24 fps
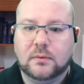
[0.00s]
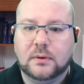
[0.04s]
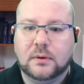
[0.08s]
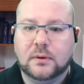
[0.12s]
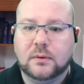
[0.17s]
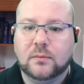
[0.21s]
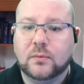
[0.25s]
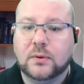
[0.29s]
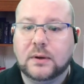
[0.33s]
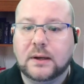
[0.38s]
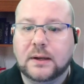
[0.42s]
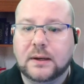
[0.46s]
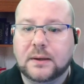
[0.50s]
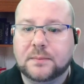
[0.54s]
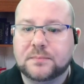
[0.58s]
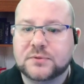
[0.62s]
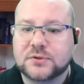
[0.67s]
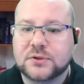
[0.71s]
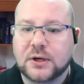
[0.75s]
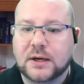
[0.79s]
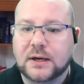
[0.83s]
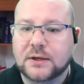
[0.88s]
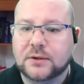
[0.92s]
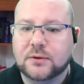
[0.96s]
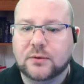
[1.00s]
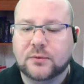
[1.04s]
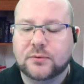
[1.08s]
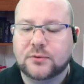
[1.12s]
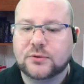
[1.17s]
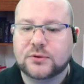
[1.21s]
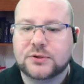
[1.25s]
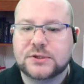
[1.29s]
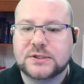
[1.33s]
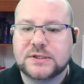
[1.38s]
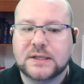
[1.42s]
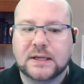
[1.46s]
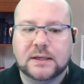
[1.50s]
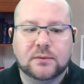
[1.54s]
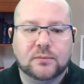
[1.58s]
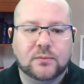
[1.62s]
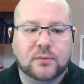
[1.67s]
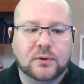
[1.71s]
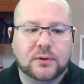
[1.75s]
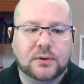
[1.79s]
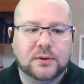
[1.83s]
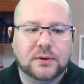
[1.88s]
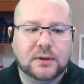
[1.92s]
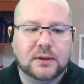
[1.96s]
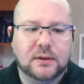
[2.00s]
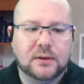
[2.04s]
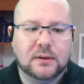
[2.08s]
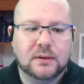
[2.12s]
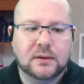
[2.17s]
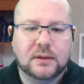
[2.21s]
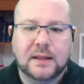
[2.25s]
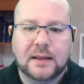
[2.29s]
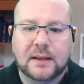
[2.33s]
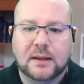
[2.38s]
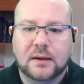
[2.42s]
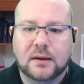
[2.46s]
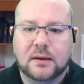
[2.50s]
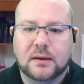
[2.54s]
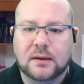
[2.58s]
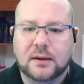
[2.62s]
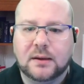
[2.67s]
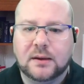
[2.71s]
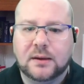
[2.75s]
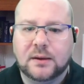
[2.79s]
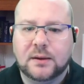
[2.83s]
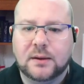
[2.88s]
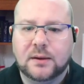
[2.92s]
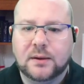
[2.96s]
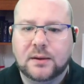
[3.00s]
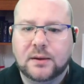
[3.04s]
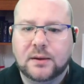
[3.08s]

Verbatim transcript: Well, I'm sorry, I don't understand what the uh,